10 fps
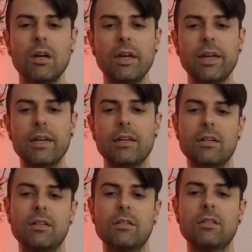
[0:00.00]

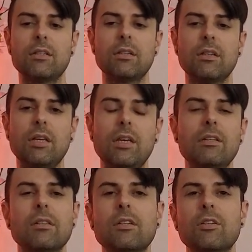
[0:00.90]
and
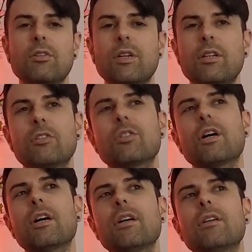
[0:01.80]
healing your inner
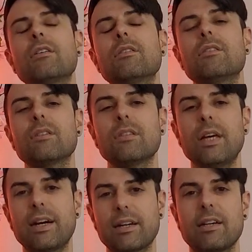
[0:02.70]
child,
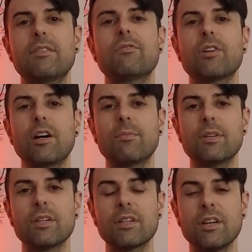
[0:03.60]
that kind of
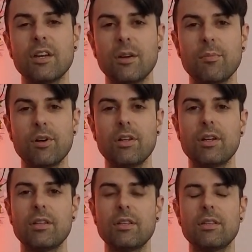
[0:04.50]
topic.
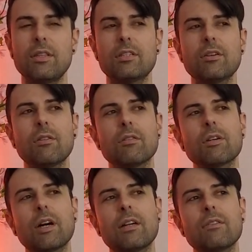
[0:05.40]
But this all
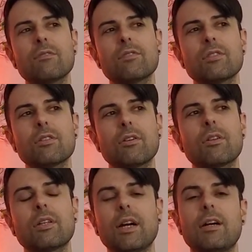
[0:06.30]
kind of
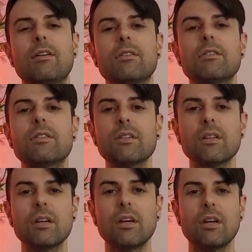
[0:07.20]
started out,
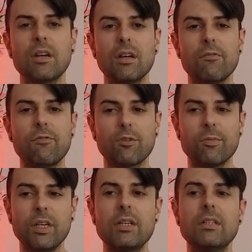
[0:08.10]
for
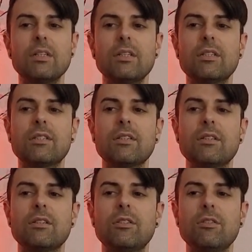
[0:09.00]
me at
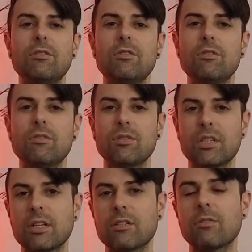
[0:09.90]
least, due to
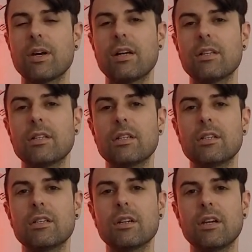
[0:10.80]

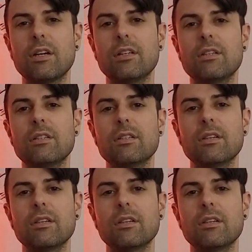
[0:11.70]
sexuality and